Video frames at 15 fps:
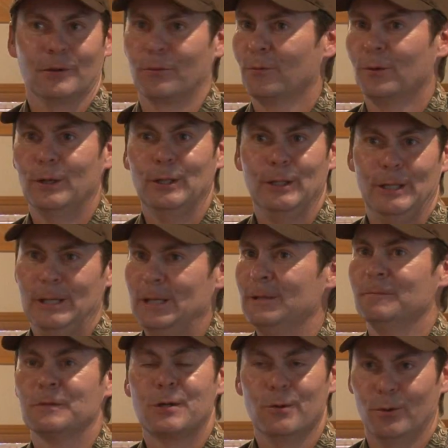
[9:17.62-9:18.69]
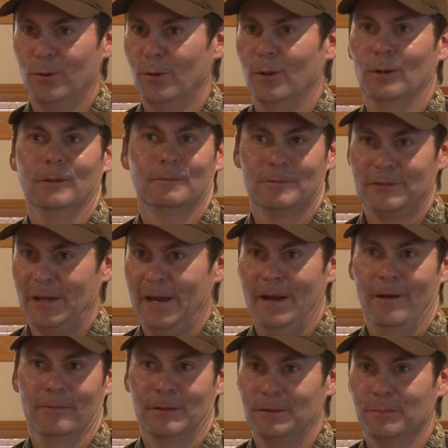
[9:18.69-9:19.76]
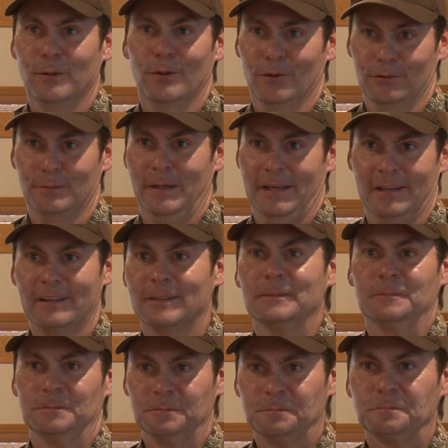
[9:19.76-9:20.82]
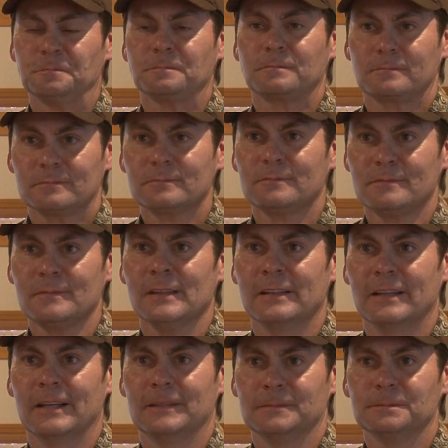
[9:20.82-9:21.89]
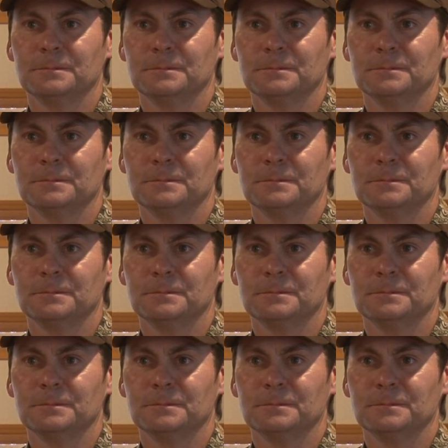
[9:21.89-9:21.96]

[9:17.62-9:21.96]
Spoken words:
a really cool sound that the bulls make. Yeah.